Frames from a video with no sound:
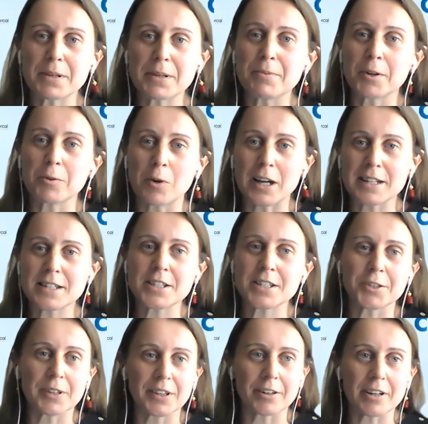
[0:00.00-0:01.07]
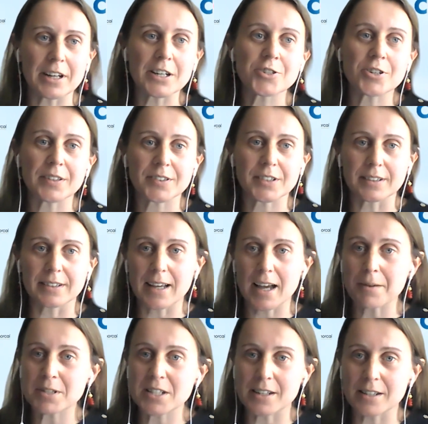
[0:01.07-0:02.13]
People want to, and they're interested, and the
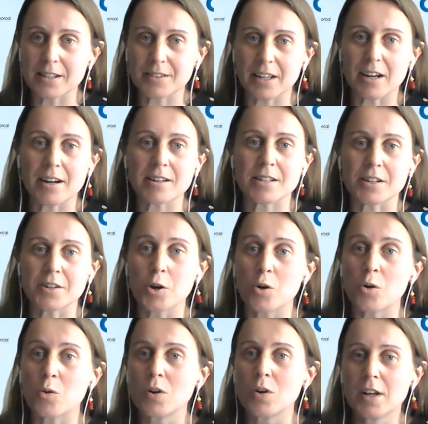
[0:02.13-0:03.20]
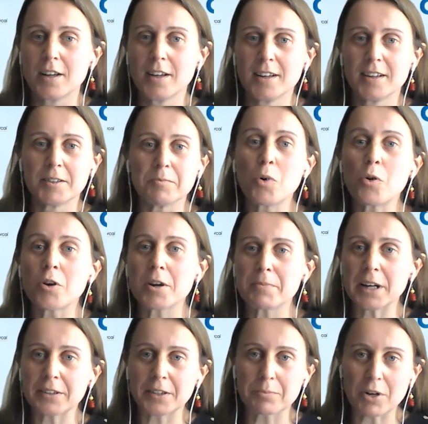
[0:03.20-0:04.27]
appetite is there to know more
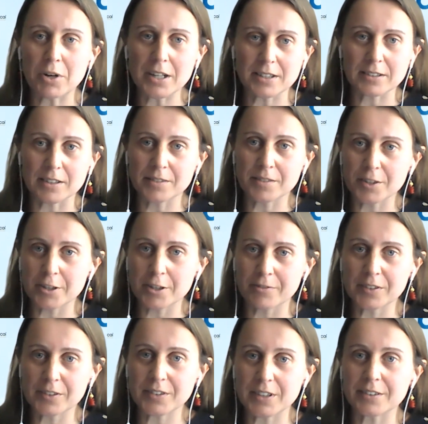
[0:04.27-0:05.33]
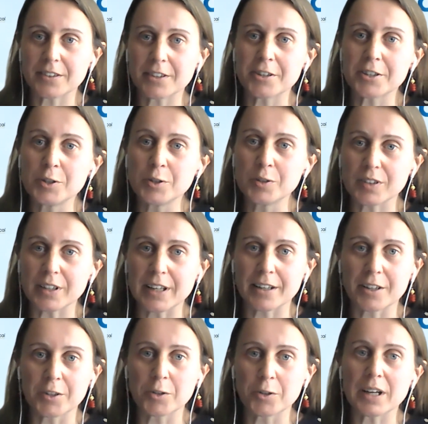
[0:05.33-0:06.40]
about the product and service that they're
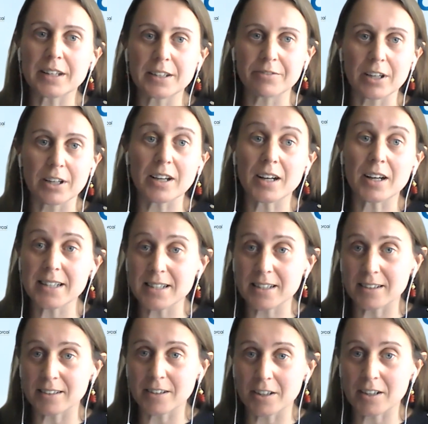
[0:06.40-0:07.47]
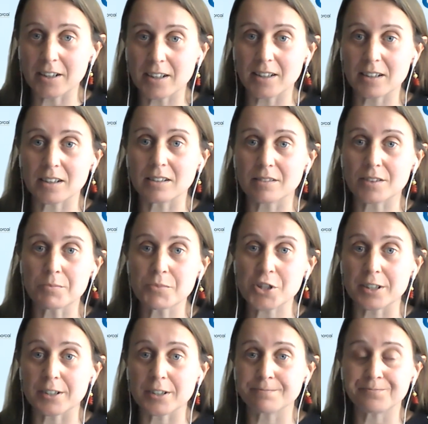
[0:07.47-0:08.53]
using, you know, and even guiding their kind of
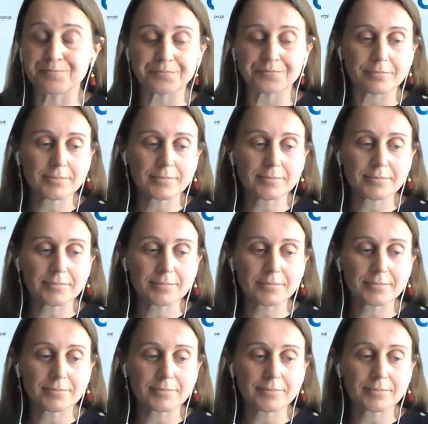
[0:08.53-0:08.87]
consumption